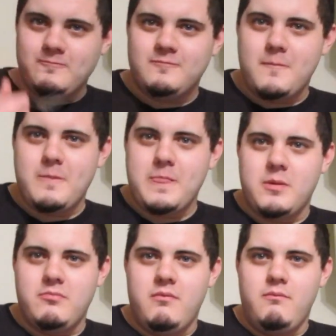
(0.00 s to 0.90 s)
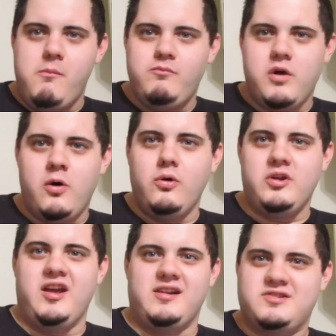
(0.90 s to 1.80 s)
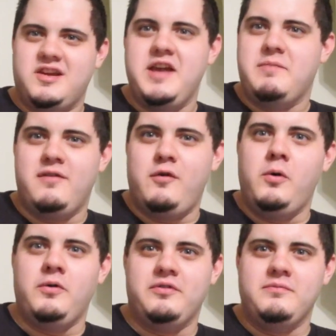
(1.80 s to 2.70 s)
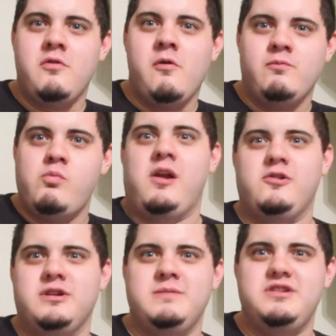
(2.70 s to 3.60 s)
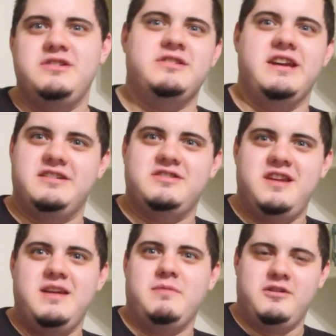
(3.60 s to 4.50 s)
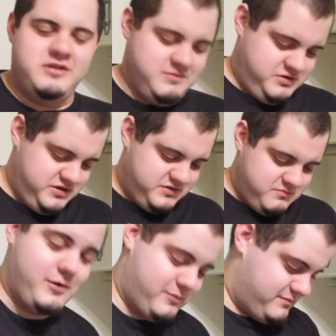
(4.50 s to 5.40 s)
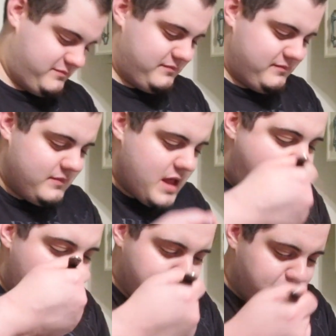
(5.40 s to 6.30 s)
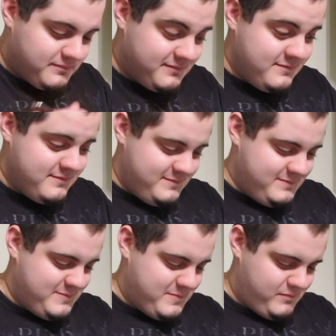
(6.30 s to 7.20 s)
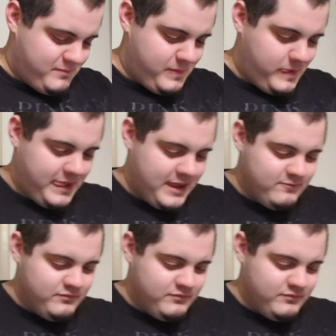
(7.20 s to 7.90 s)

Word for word: What? A whole cake. It's cake made of holes. Like a cream cheese cake. It's a cake made of cream cheese. Cake in a cup. Mm. A cupcake.